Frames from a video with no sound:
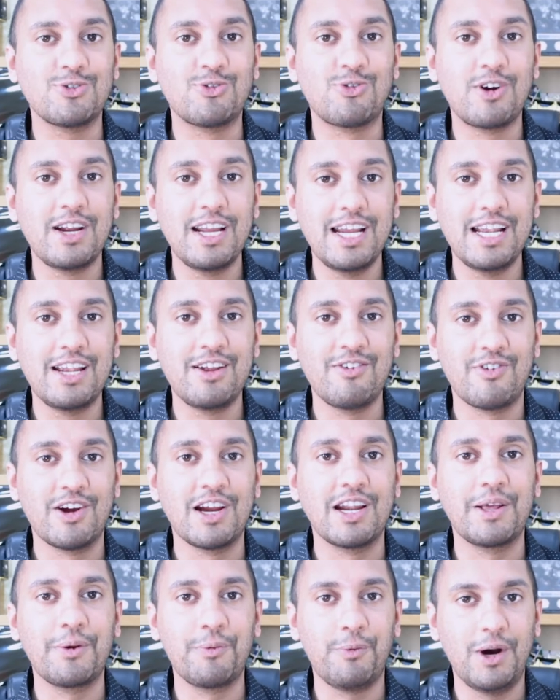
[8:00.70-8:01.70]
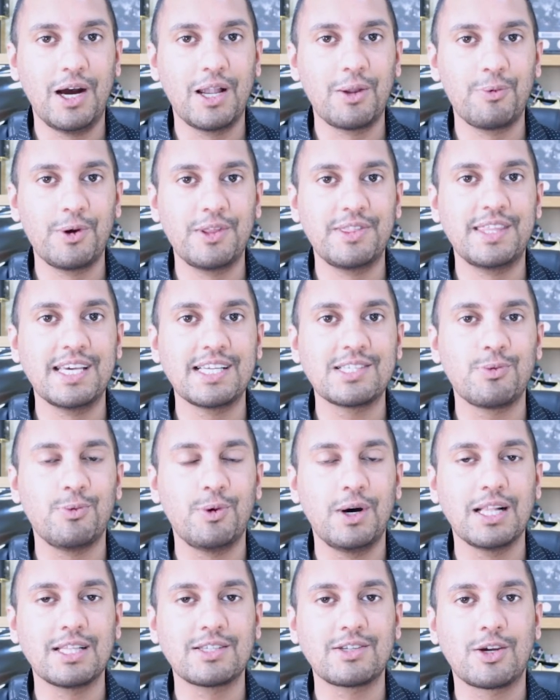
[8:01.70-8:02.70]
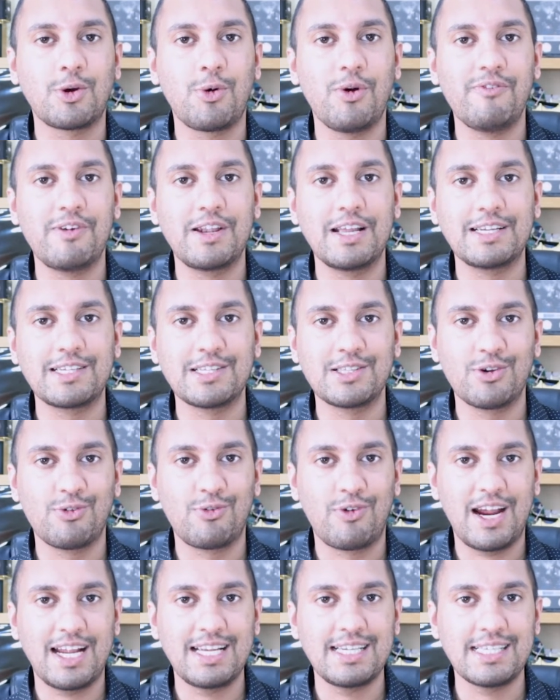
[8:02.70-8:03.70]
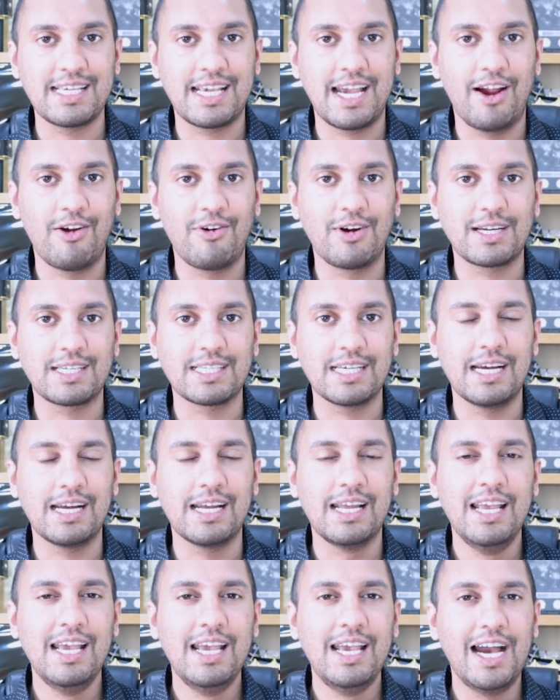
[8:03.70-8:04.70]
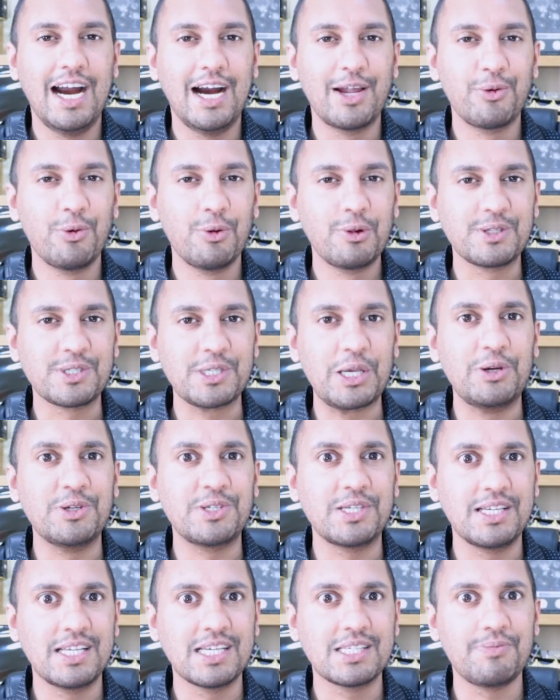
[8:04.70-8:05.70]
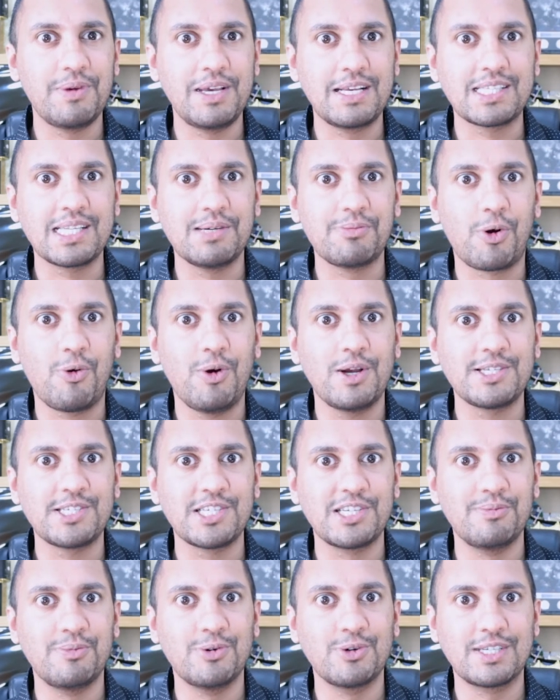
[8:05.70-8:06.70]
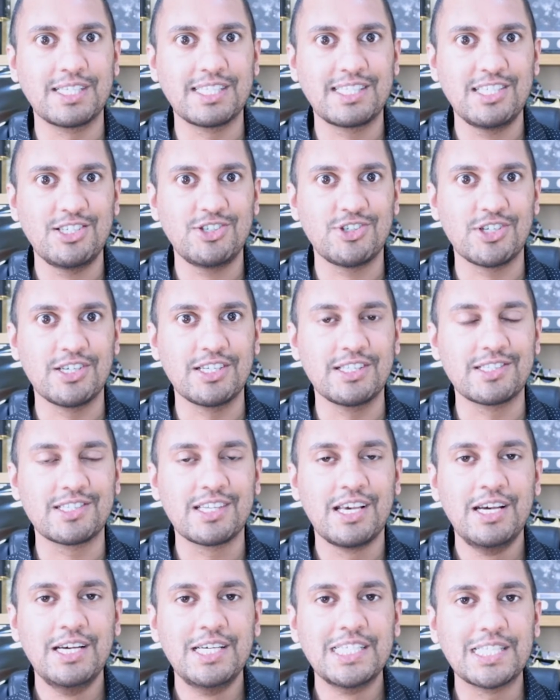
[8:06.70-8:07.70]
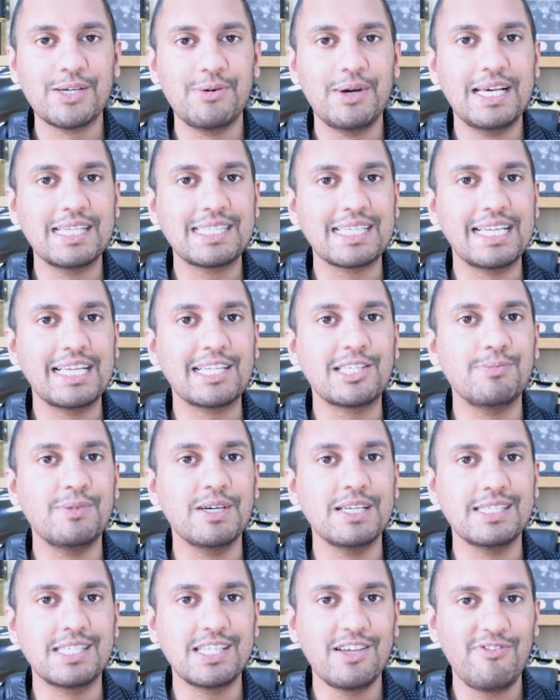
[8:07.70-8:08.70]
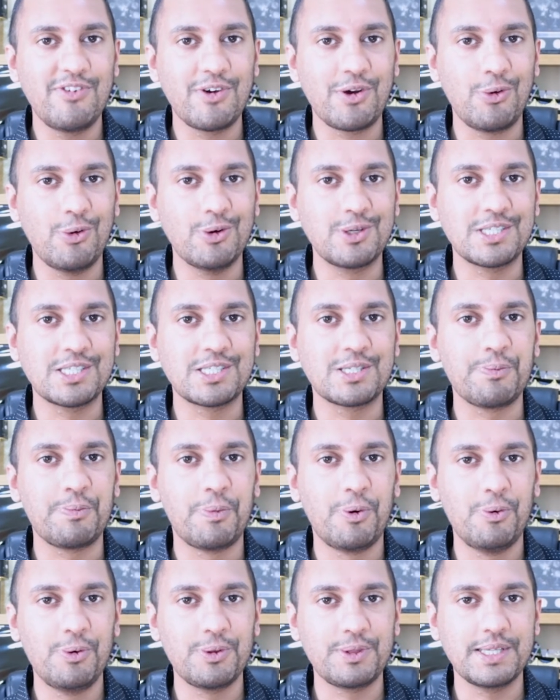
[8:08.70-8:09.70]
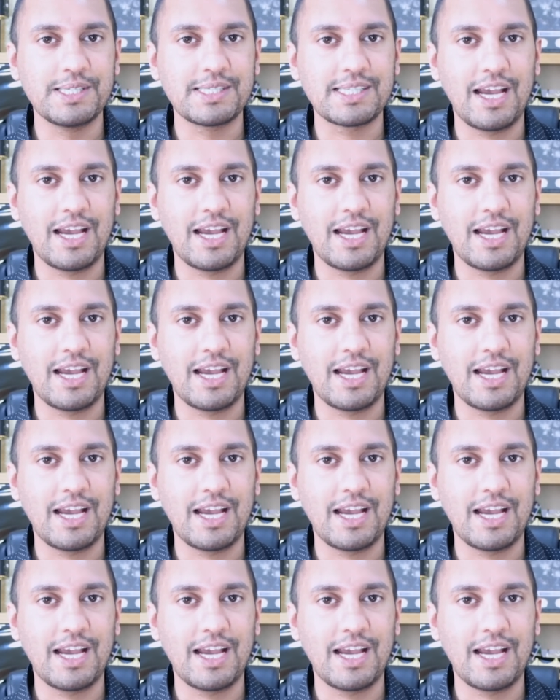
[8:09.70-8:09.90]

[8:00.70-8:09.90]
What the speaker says: really well with this Wiles equivalent to the Randy character. And also, she does make some questionable decisions, so it is a little bit difficult to support this